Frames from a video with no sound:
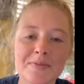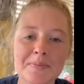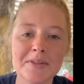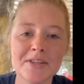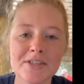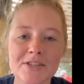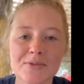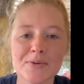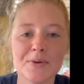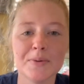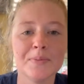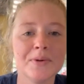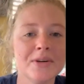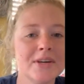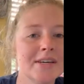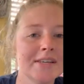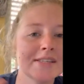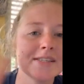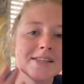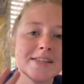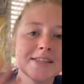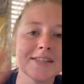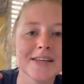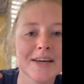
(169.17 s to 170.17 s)
from the
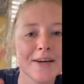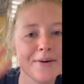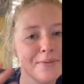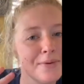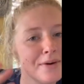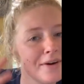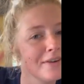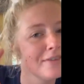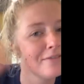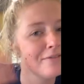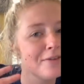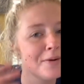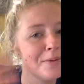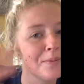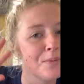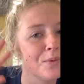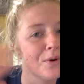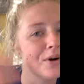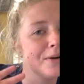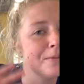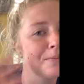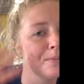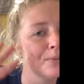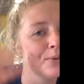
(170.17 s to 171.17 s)
swimmers as I run from
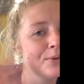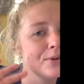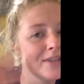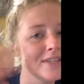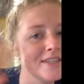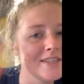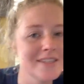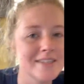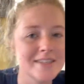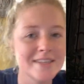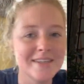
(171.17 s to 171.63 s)
one pool to the